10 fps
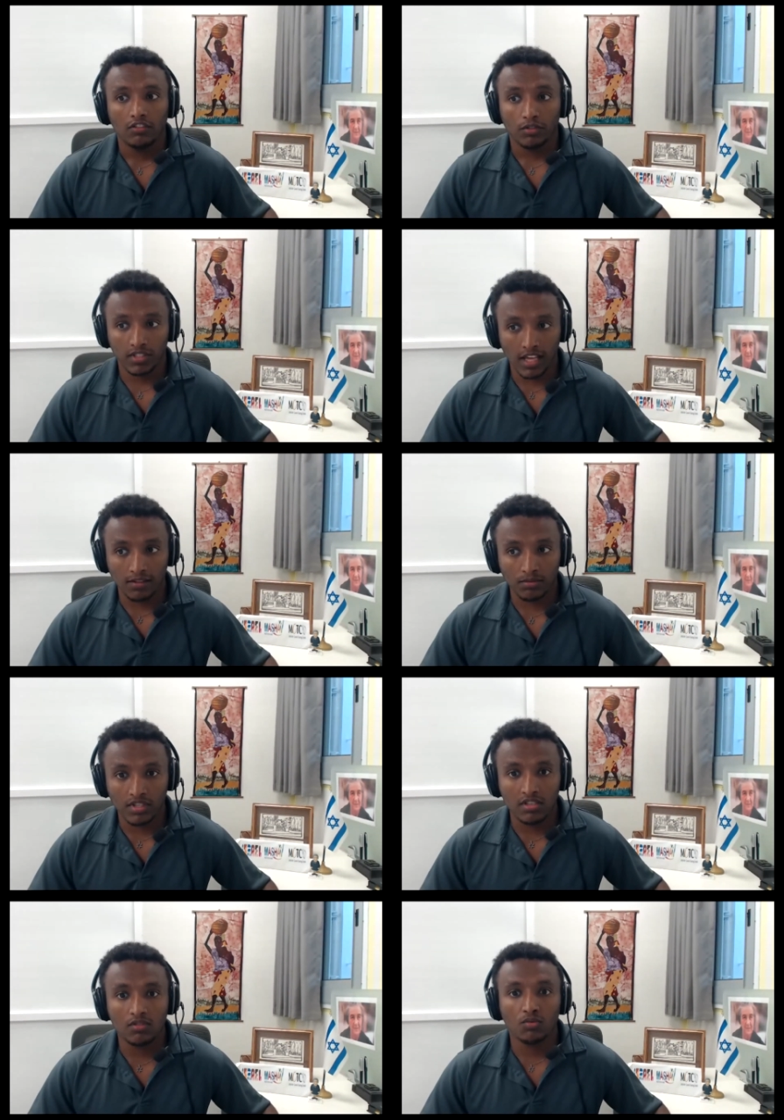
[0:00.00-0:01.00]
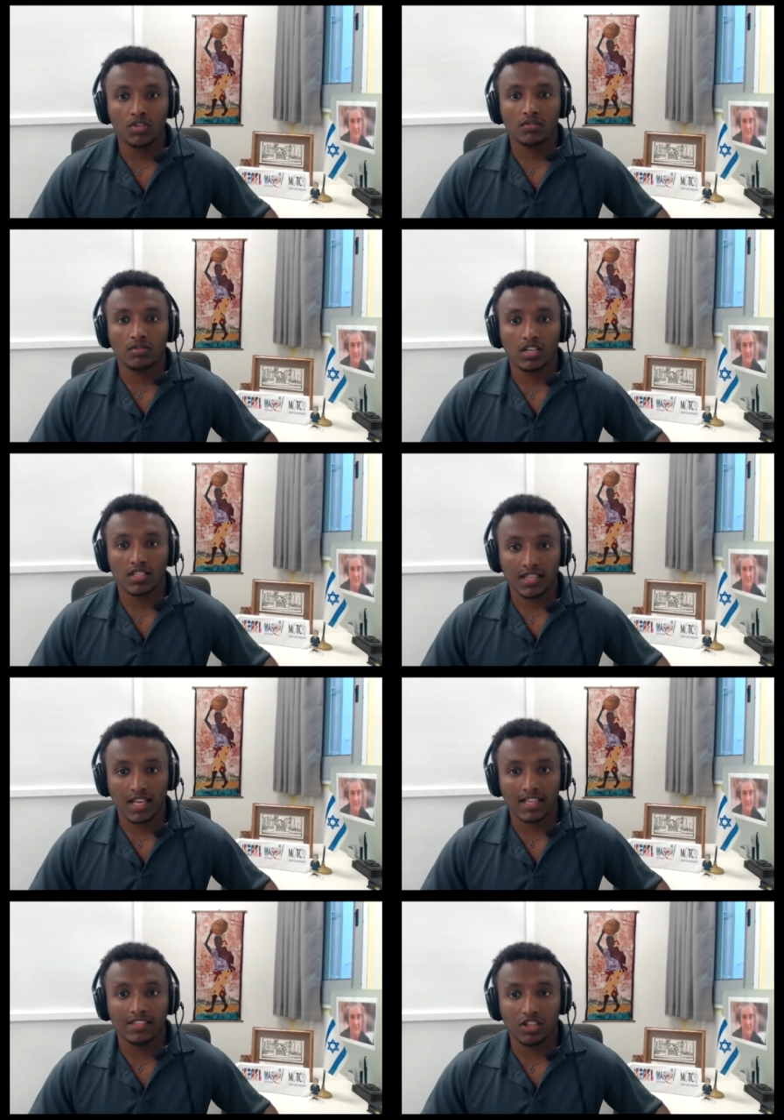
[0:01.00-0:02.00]
For that reason, we stress
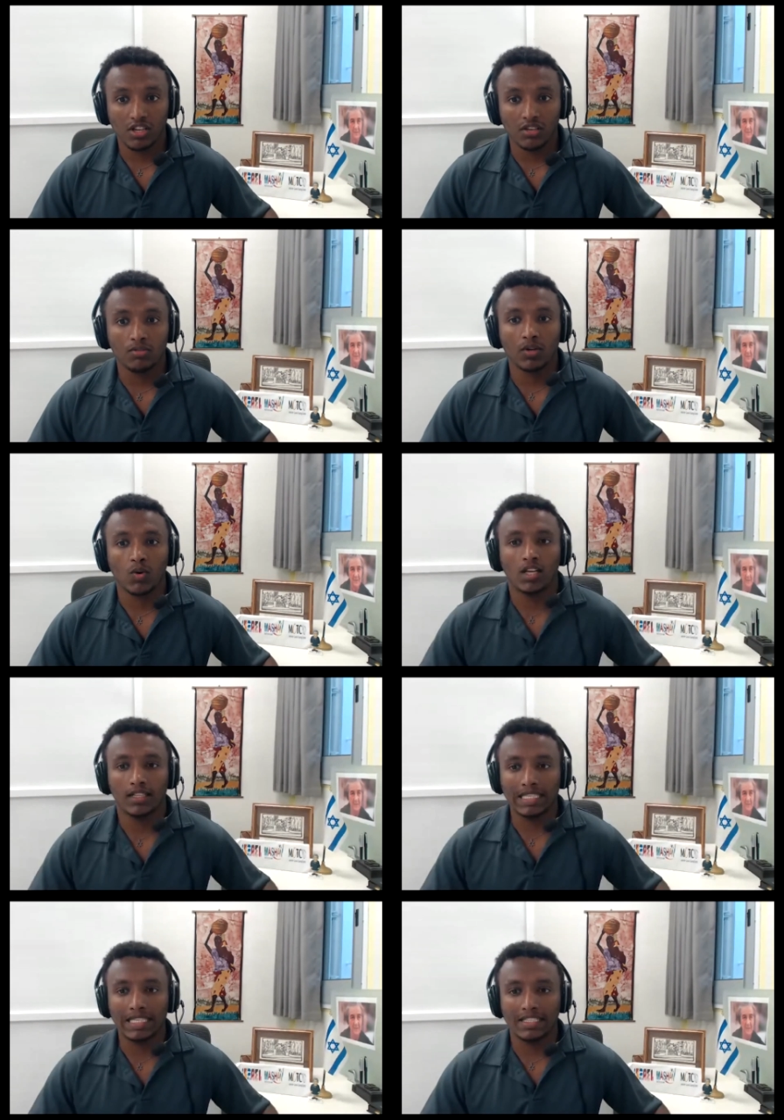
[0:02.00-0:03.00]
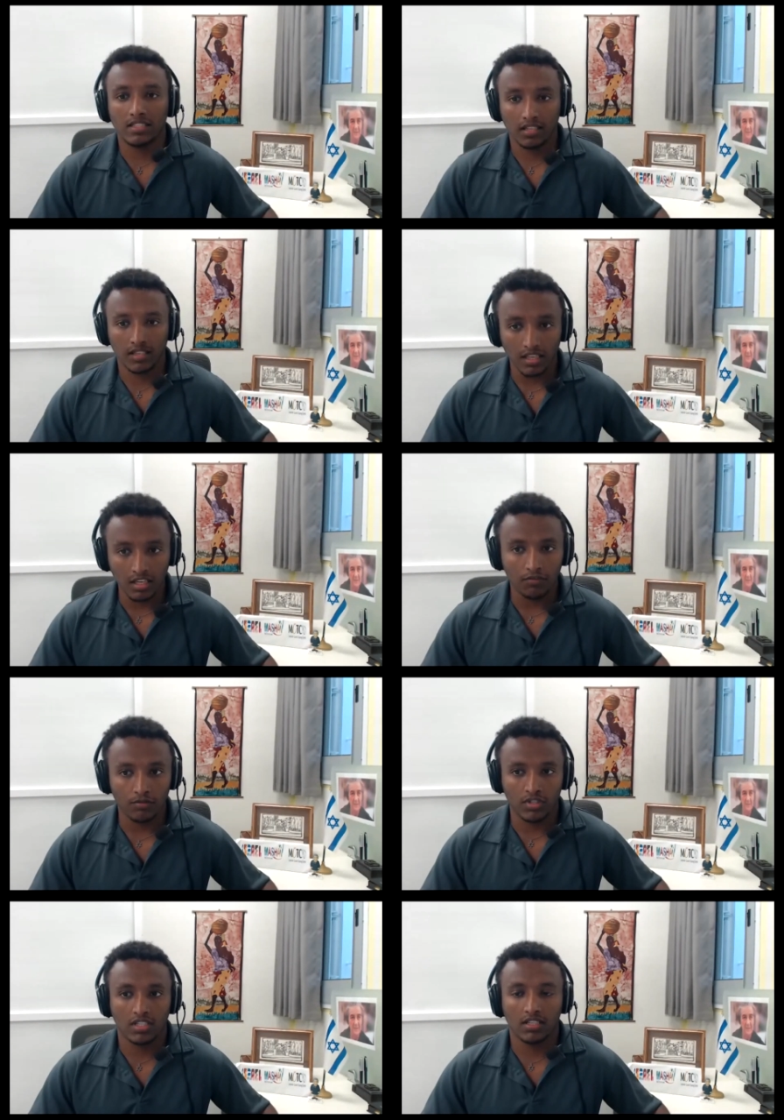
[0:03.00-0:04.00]
that gender equality is the key
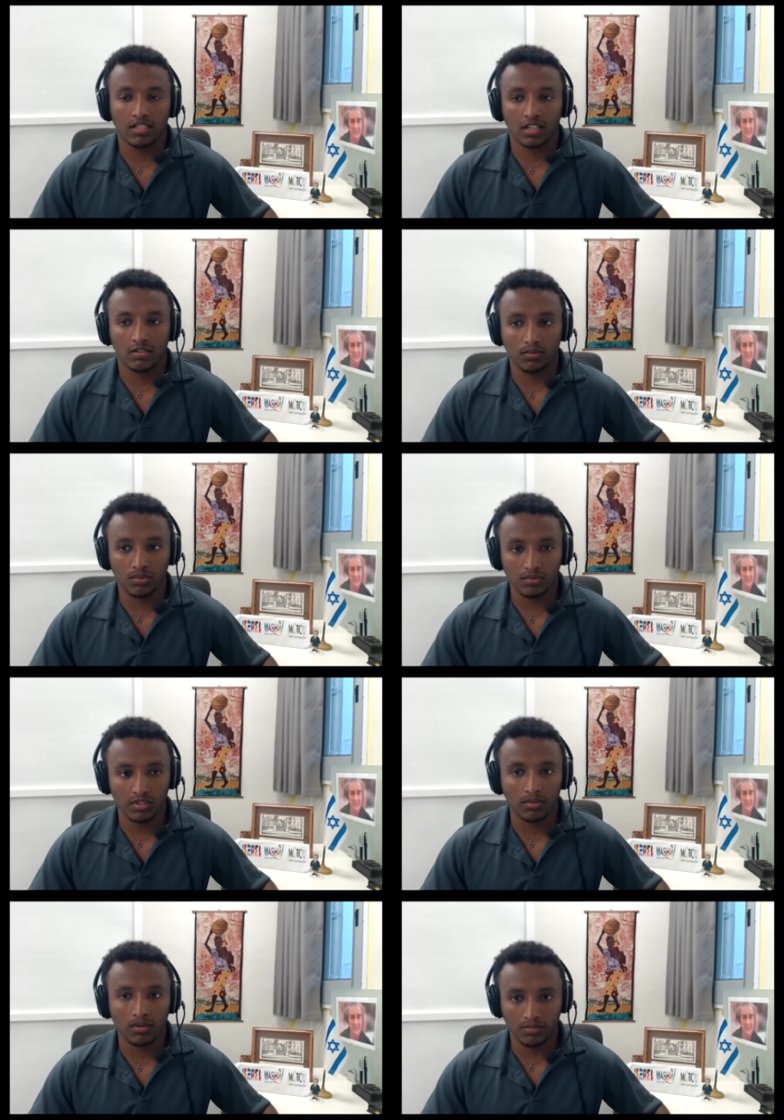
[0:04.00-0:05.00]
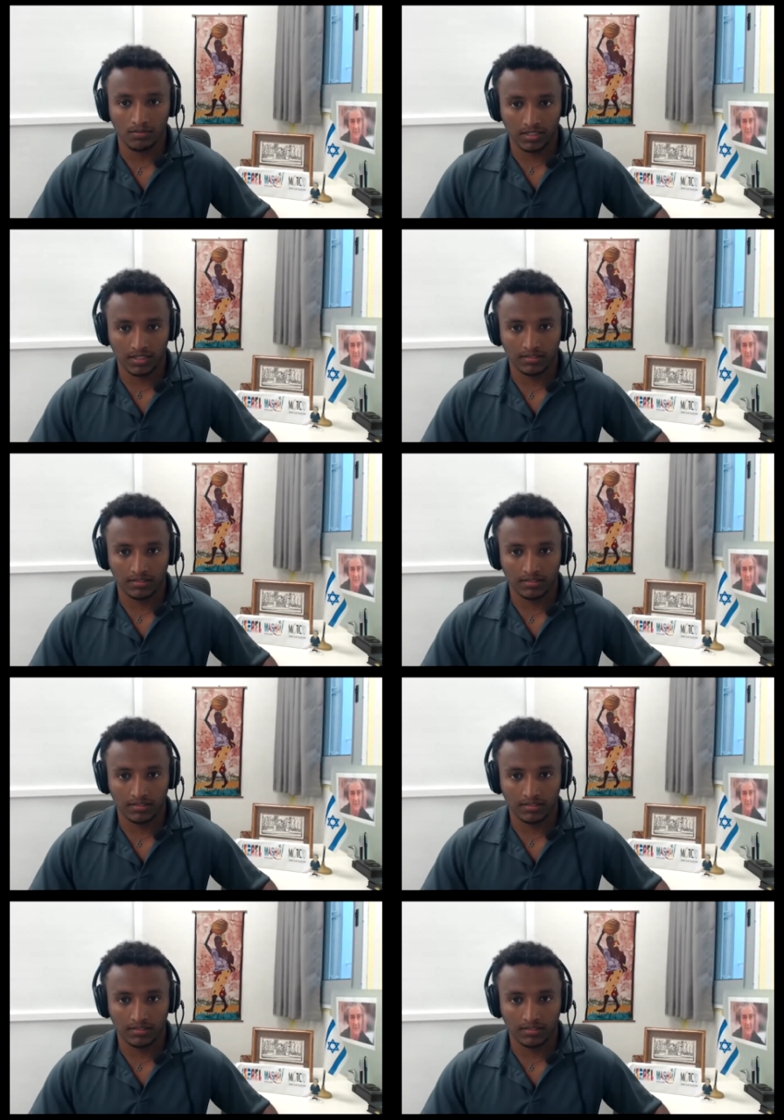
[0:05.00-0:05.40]
for sustainable development.